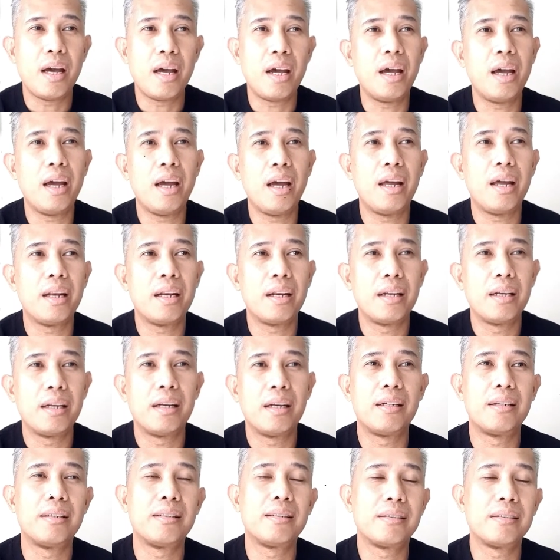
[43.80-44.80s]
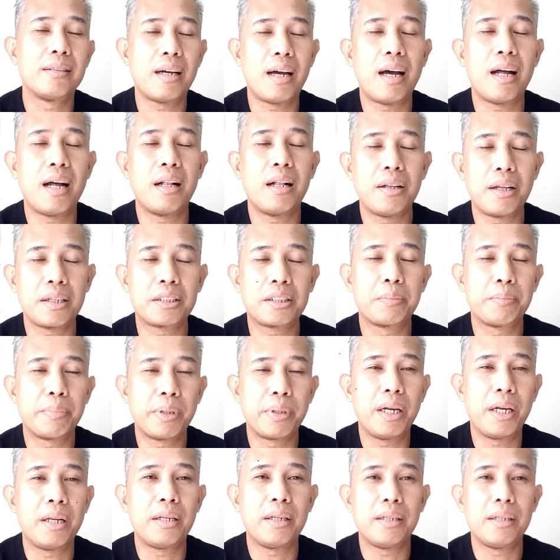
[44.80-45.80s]
and I'll
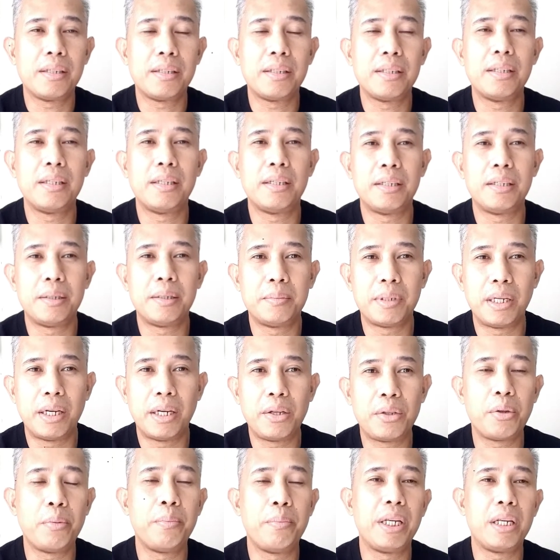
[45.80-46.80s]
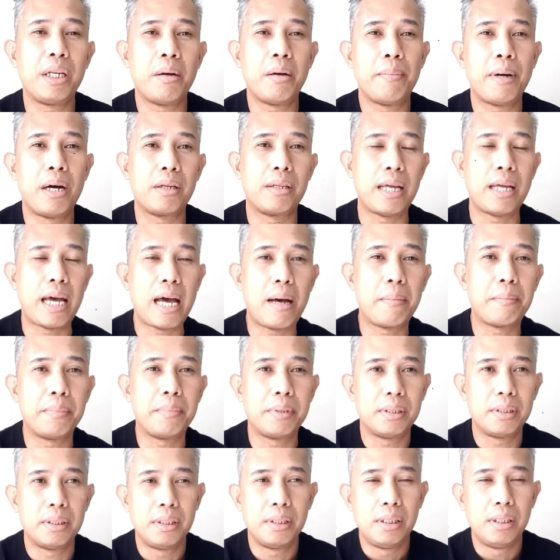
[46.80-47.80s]
explain a little bit about the
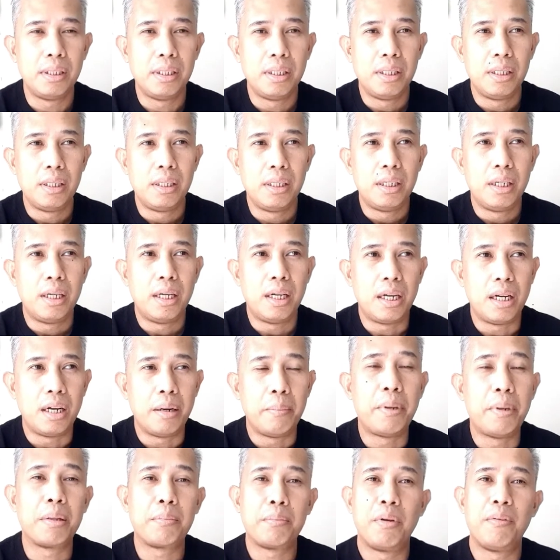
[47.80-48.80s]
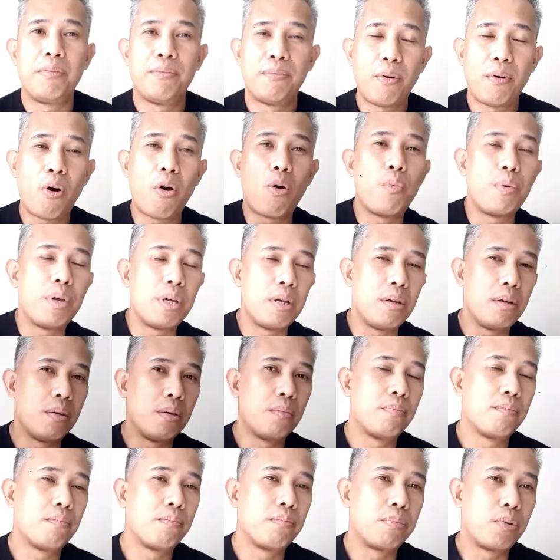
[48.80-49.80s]
app. But before
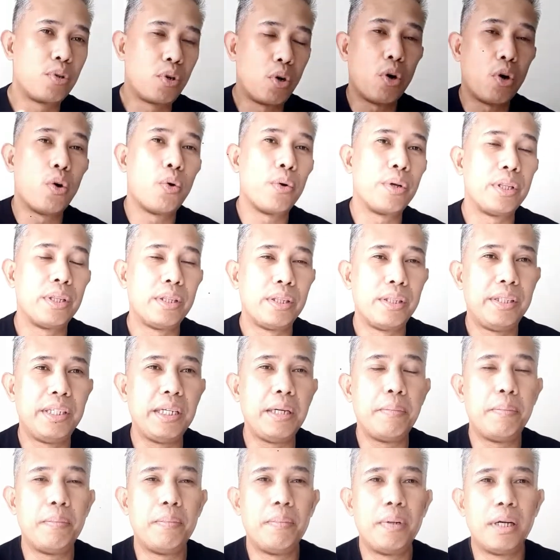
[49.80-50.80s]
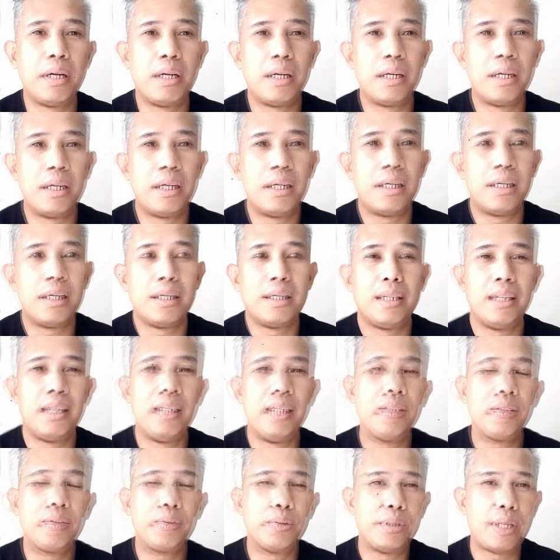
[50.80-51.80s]
we go deep
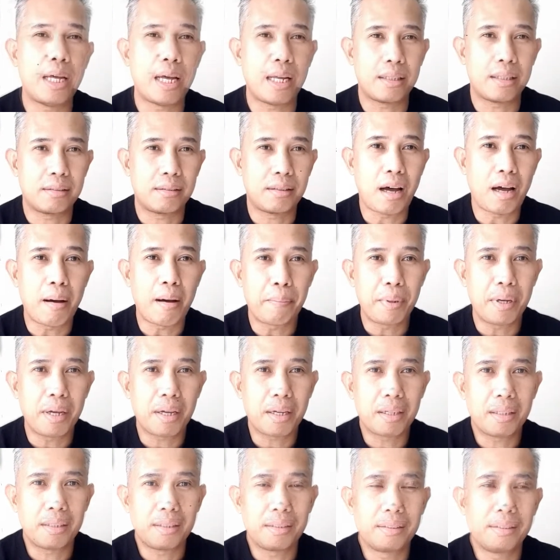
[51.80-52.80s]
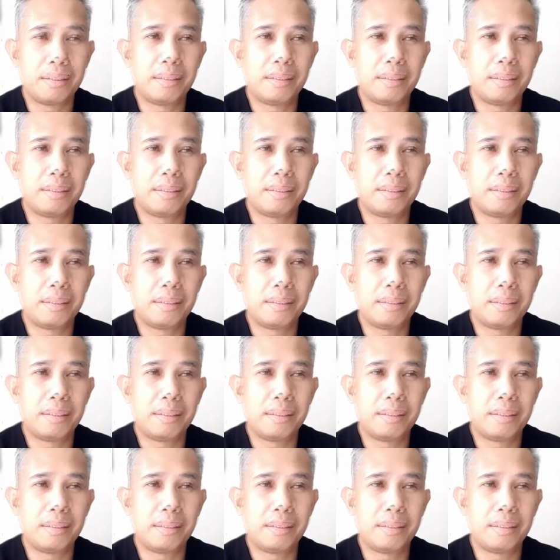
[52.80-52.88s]
into that topic,